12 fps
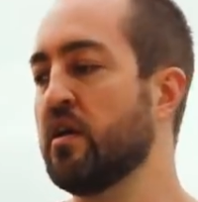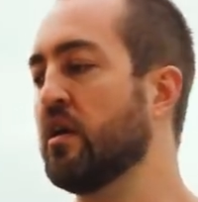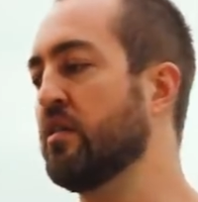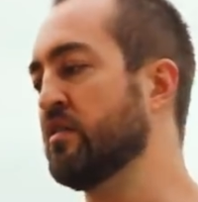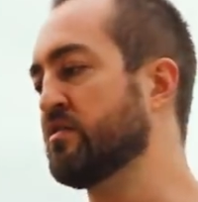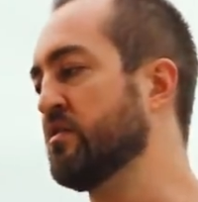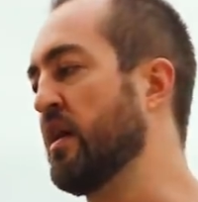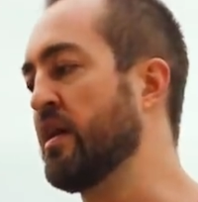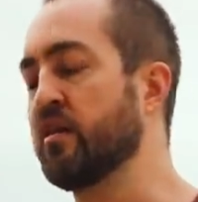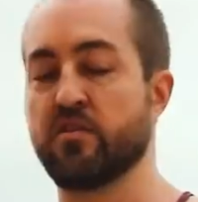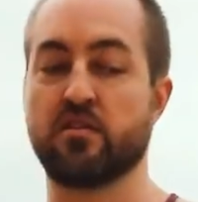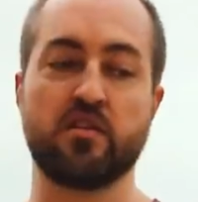and this and
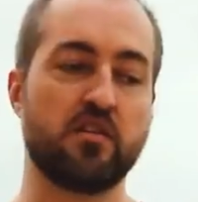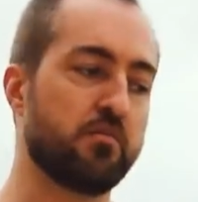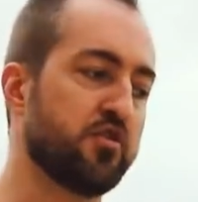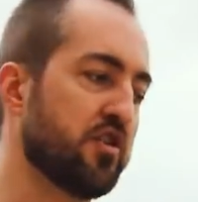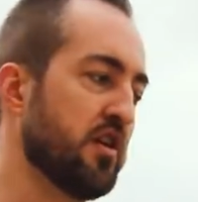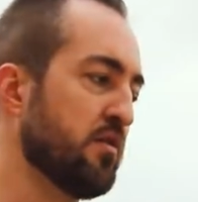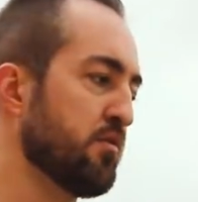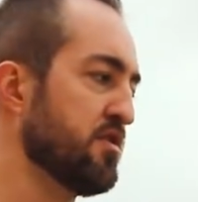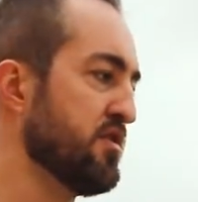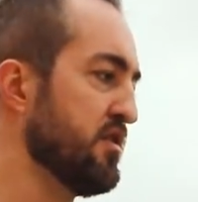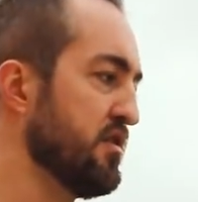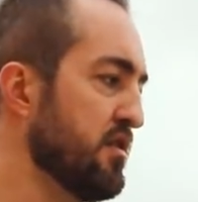that, and, and the machine were
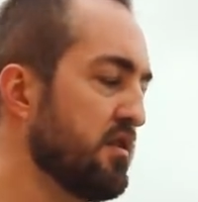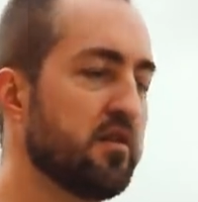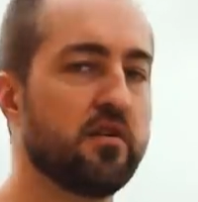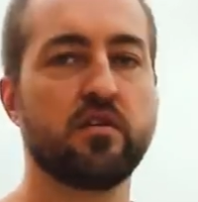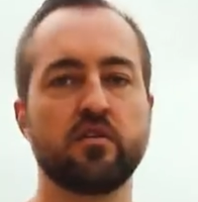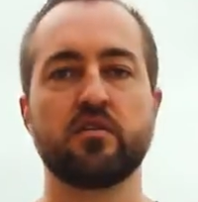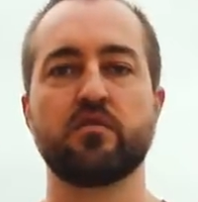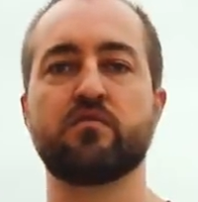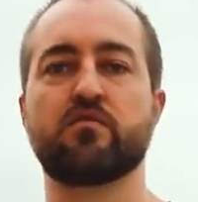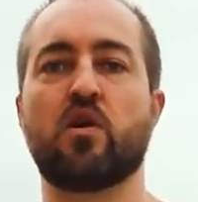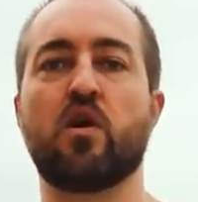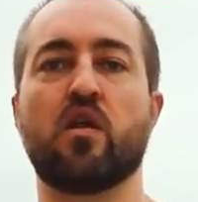to
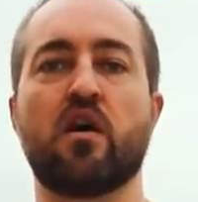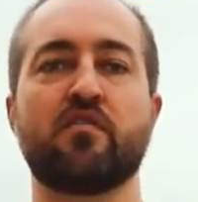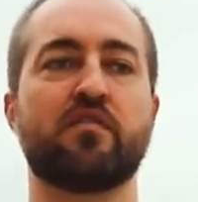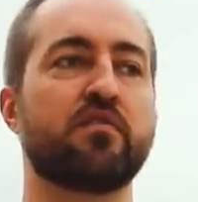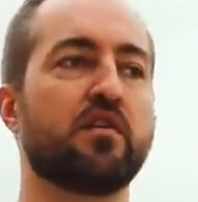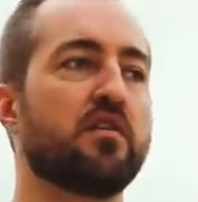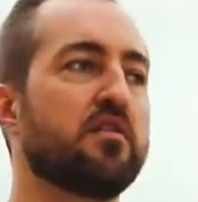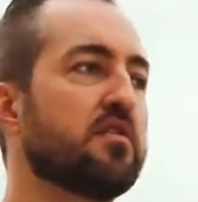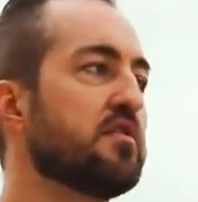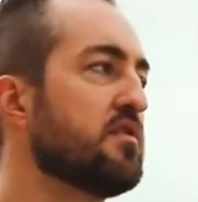fall off of a,